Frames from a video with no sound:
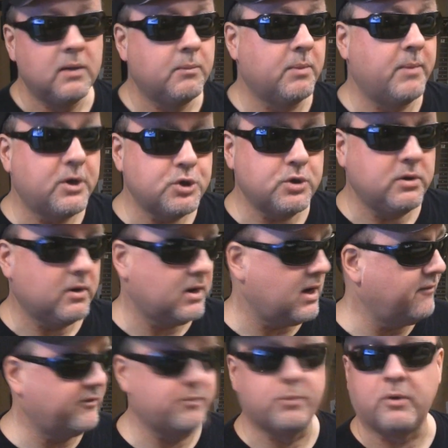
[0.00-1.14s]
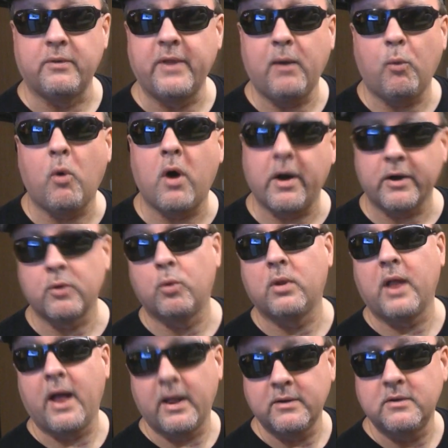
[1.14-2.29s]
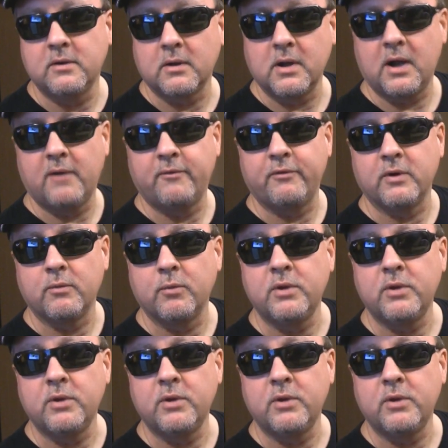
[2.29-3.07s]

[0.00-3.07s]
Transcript: But make sure you're comfortable. That water will add to your comfort